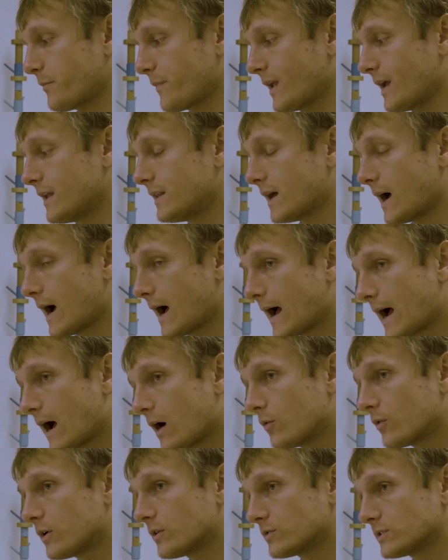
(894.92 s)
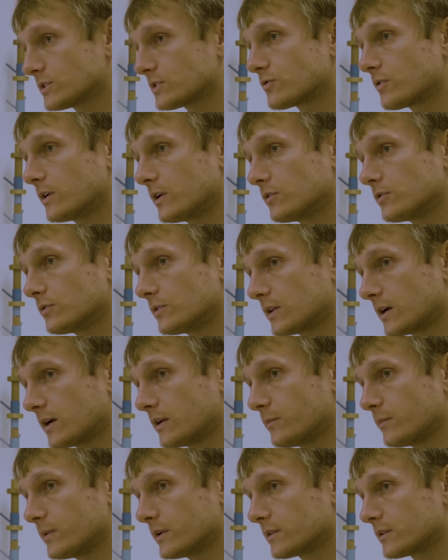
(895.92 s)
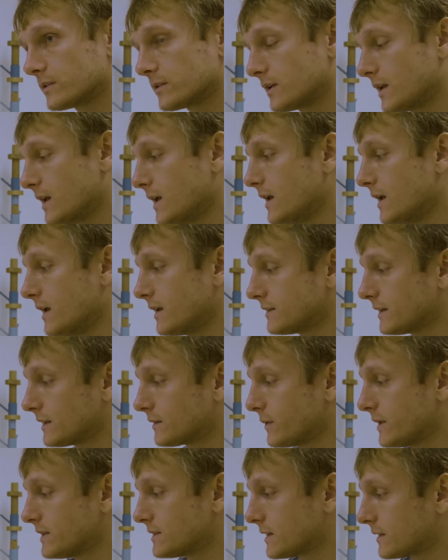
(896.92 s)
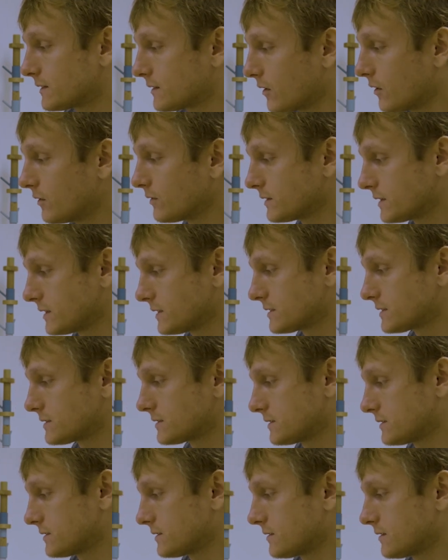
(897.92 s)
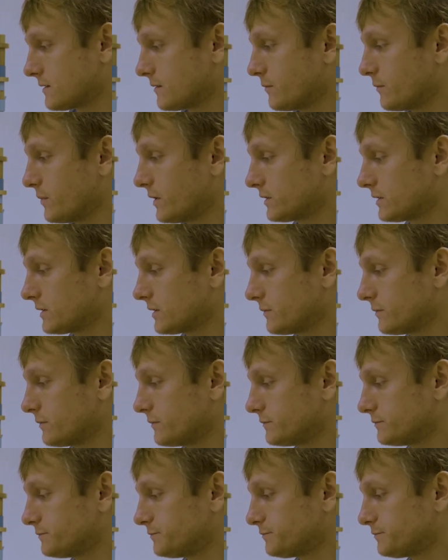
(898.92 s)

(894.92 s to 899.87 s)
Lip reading: and how I was trying to type it. That means that on this bottom